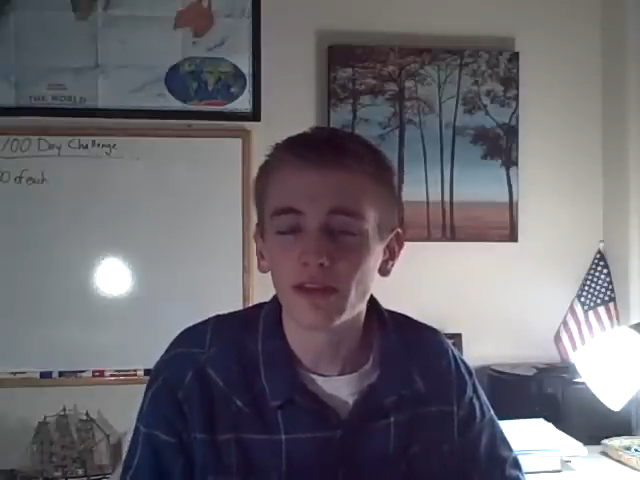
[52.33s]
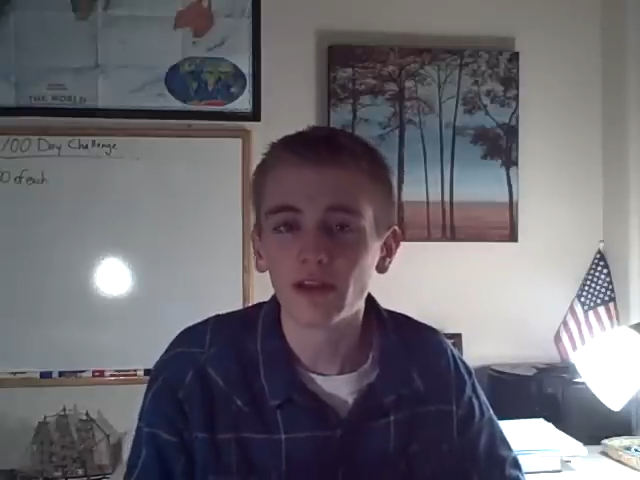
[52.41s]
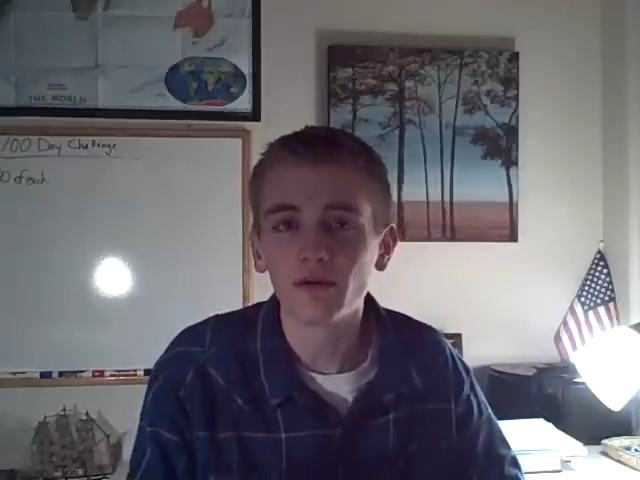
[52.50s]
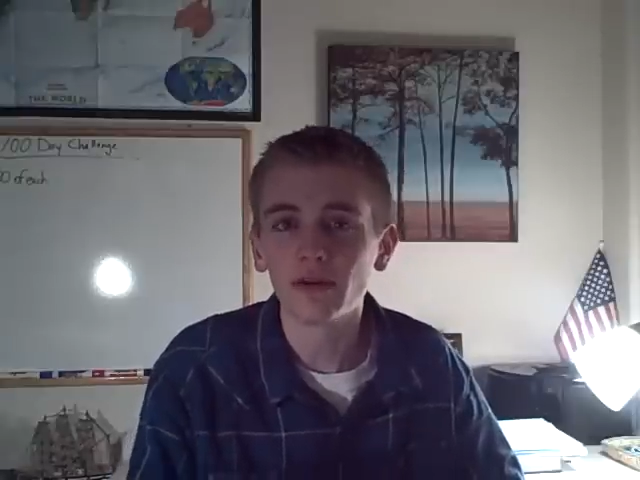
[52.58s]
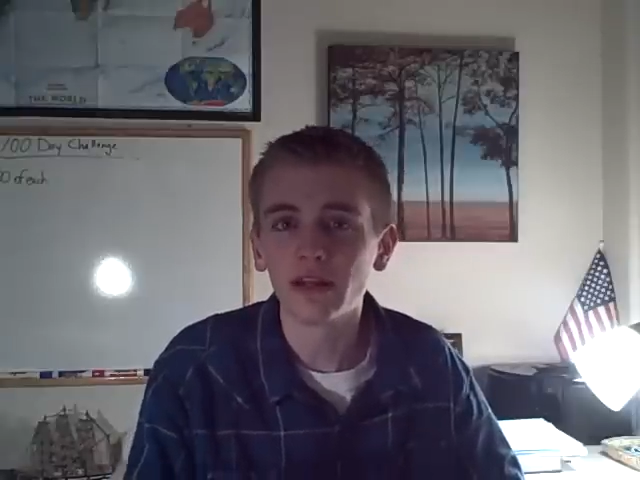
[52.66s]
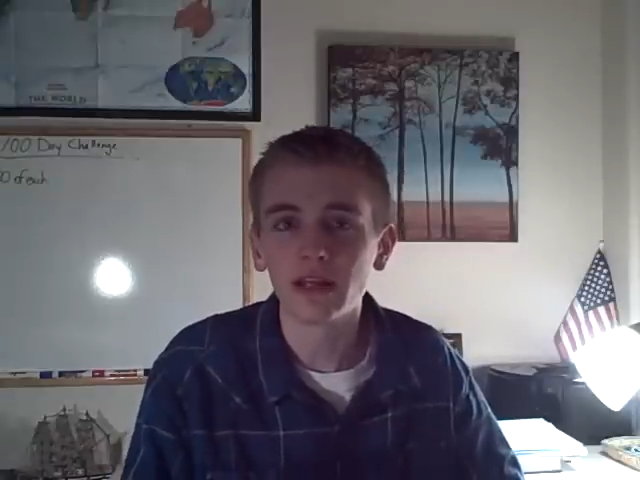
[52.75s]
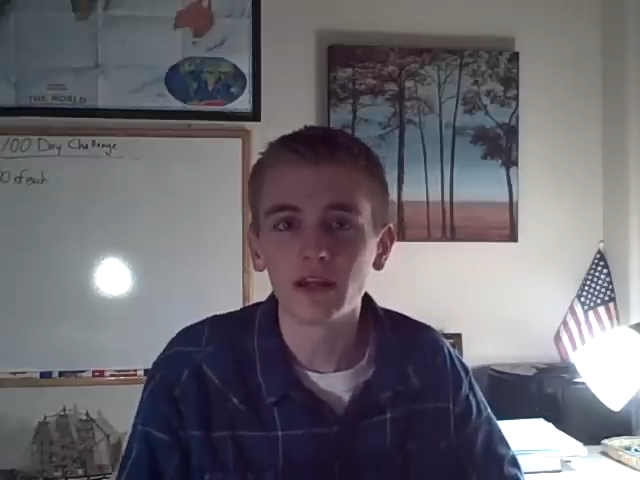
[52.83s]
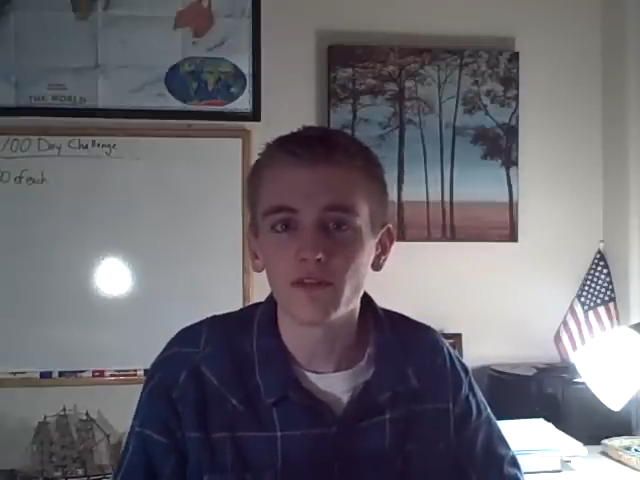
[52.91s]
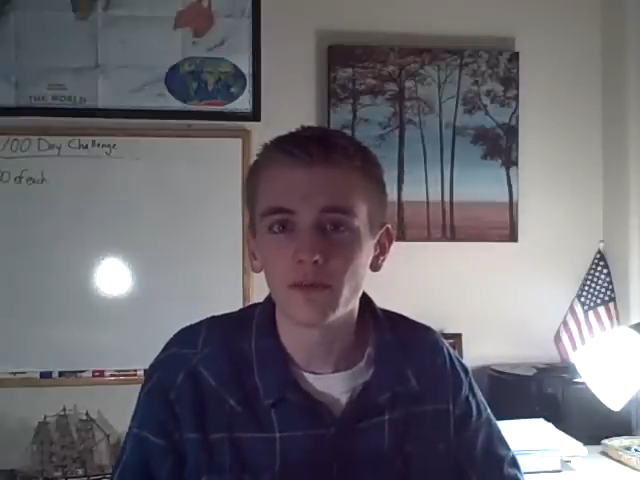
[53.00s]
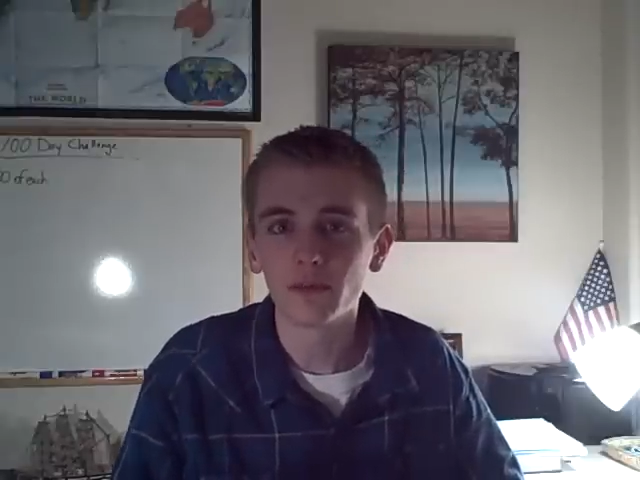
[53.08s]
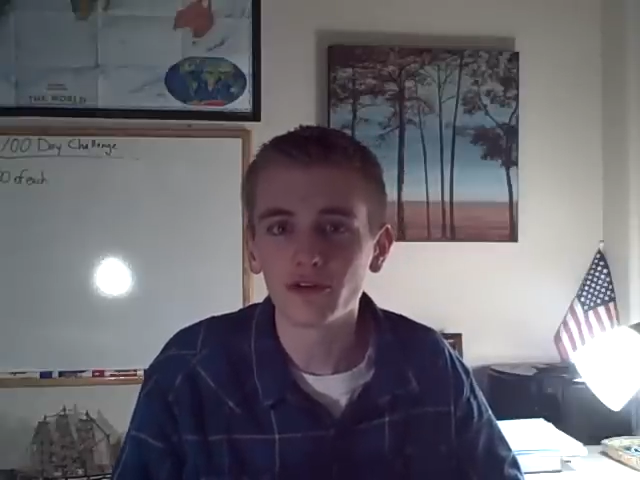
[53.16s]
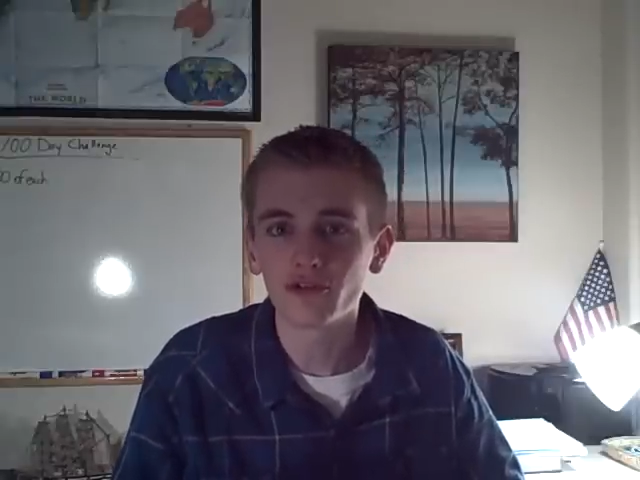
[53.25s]
They don't need to
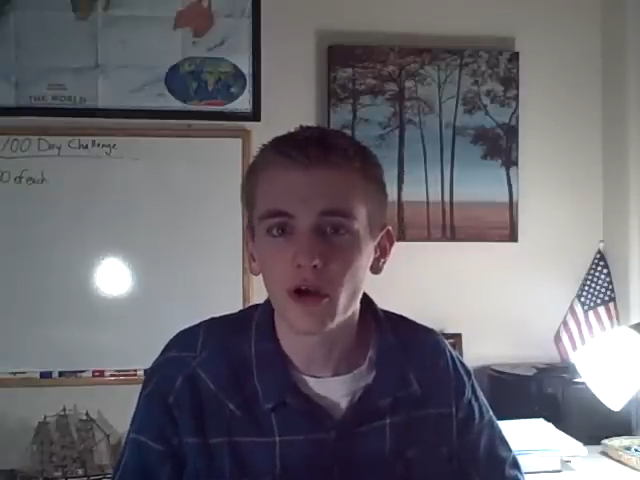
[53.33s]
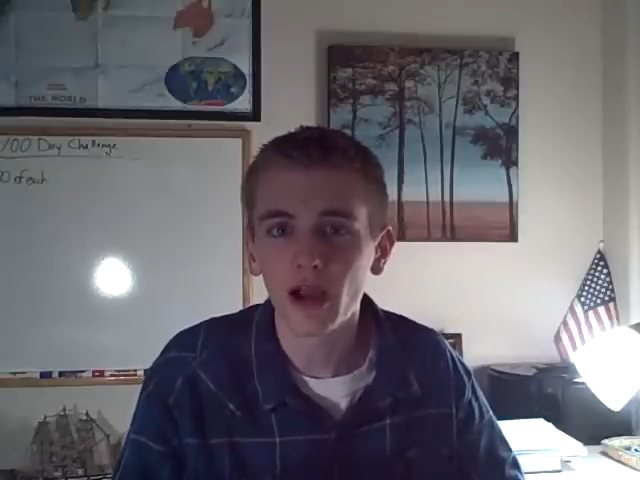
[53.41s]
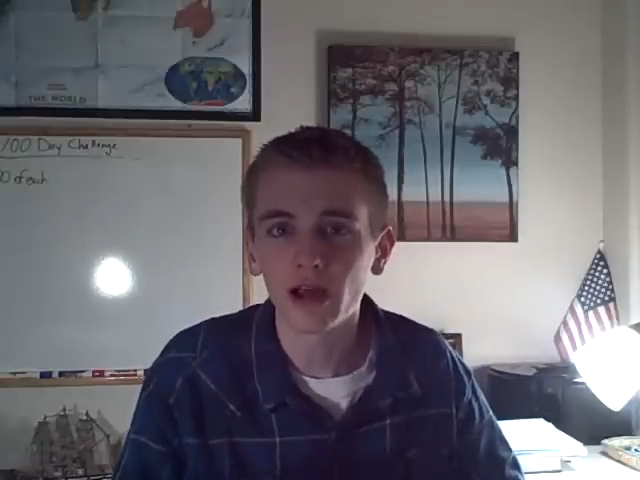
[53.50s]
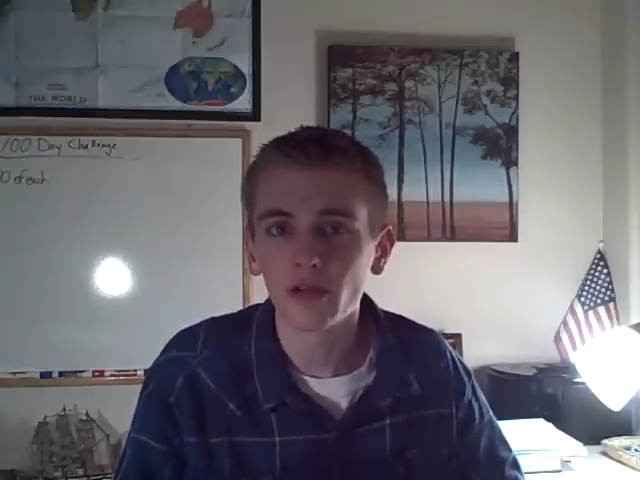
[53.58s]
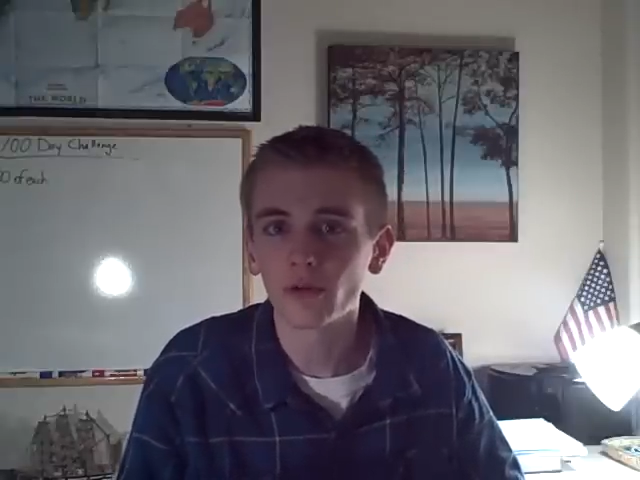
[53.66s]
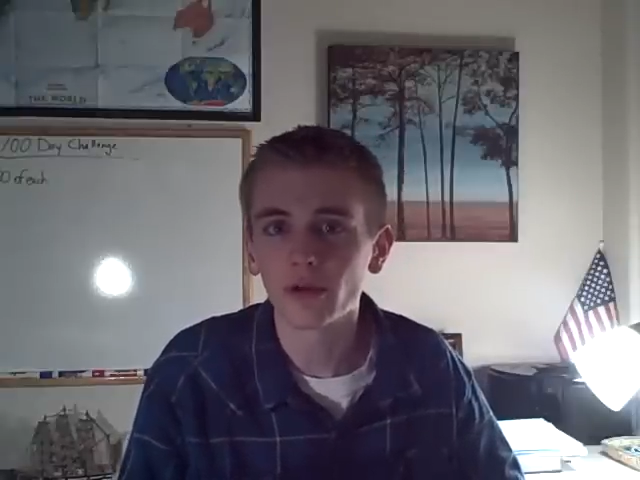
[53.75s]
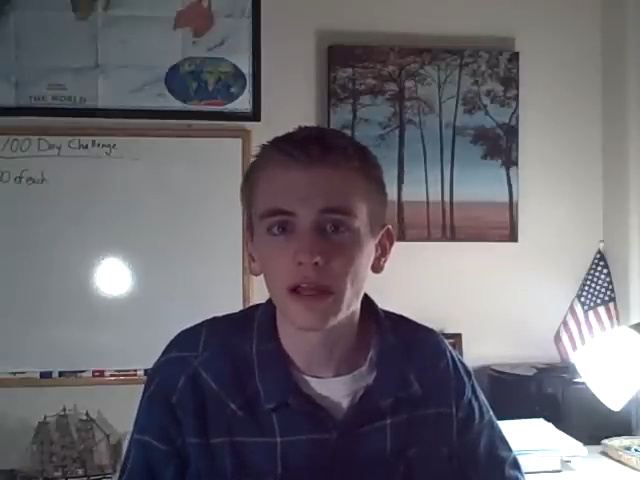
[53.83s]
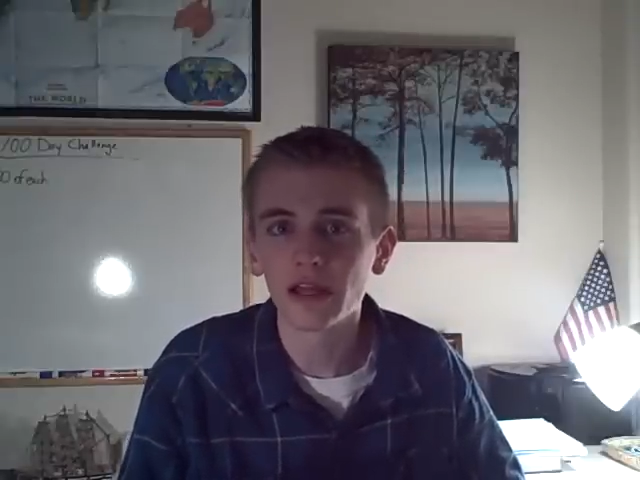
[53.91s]
give them a trial or